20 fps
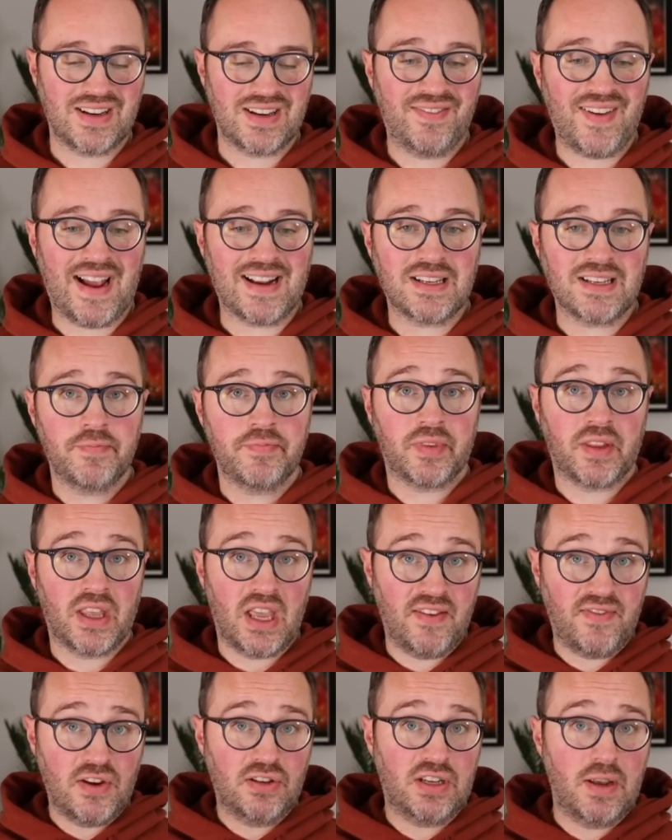And in fact,
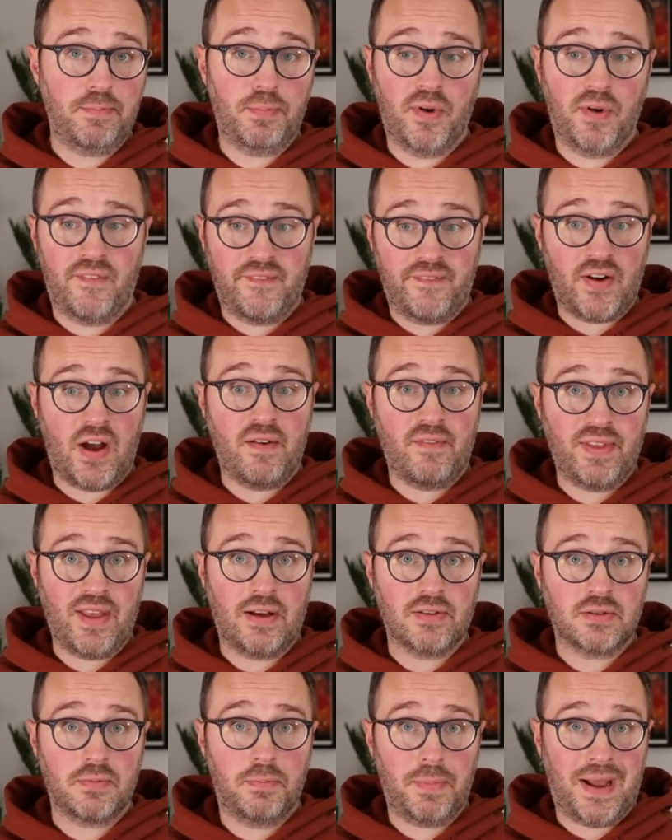If you did put
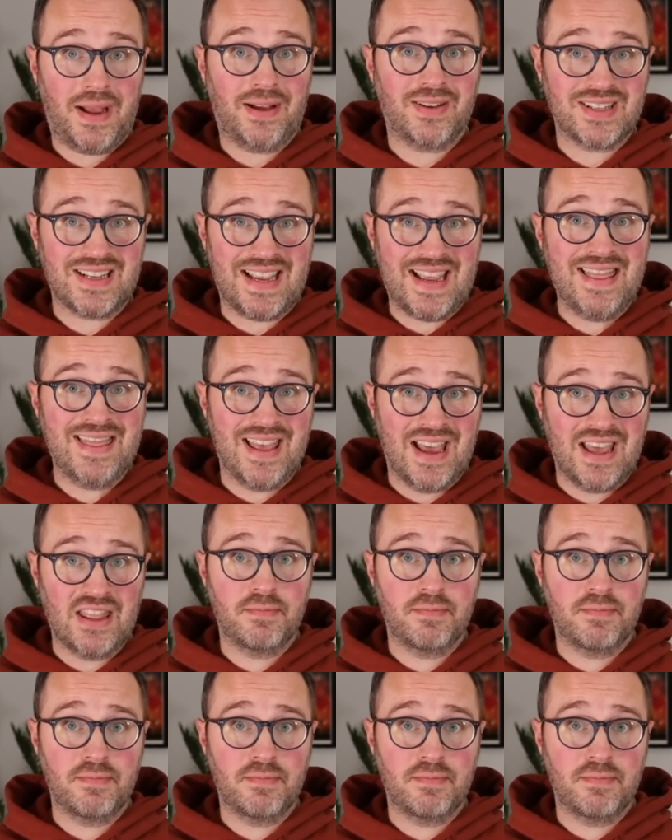£5,000 in there,